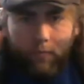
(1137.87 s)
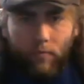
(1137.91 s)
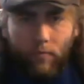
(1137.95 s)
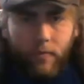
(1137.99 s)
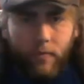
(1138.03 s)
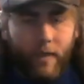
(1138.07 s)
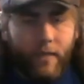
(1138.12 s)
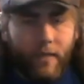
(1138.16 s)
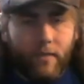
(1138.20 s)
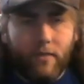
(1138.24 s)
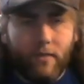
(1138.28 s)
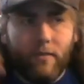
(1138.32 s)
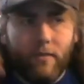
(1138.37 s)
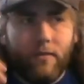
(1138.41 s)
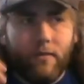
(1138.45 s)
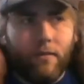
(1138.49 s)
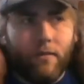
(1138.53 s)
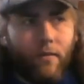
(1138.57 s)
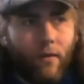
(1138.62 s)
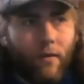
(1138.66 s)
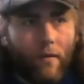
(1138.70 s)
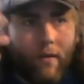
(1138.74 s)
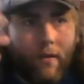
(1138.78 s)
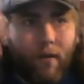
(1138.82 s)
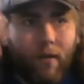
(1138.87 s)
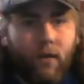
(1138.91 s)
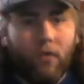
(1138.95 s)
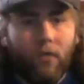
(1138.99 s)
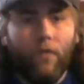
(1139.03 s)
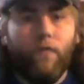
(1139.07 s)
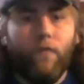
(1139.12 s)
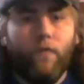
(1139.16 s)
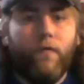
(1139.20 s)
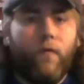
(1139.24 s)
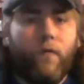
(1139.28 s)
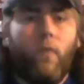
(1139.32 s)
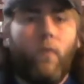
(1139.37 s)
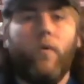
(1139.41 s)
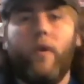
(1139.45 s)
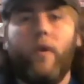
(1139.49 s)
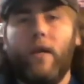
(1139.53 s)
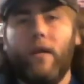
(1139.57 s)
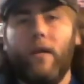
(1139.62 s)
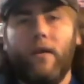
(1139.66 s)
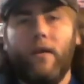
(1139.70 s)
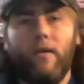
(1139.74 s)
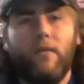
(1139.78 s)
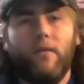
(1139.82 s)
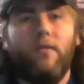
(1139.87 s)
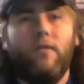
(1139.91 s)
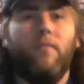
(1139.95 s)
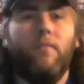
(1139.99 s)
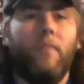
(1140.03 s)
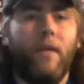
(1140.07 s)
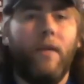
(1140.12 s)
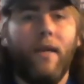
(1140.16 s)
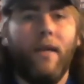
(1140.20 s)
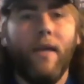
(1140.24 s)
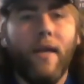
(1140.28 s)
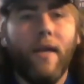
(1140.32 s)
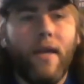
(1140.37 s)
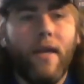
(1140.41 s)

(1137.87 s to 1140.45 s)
it's euphoria to me.